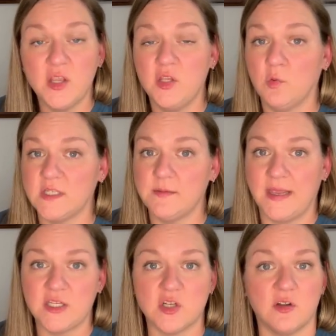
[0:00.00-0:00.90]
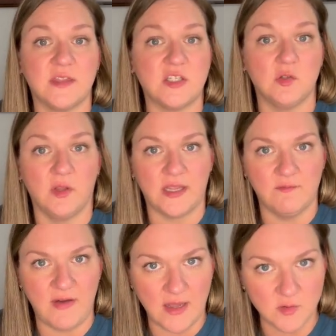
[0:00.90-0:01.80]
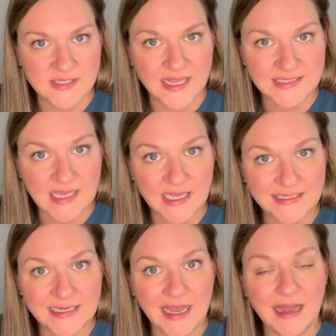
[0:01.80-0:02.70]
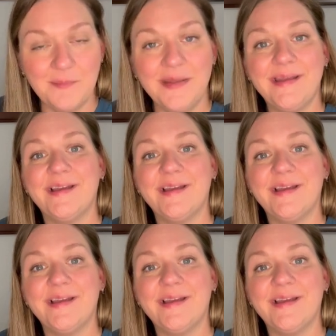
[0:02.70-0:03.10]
You want to make sure that you look at vital signs ahead of time.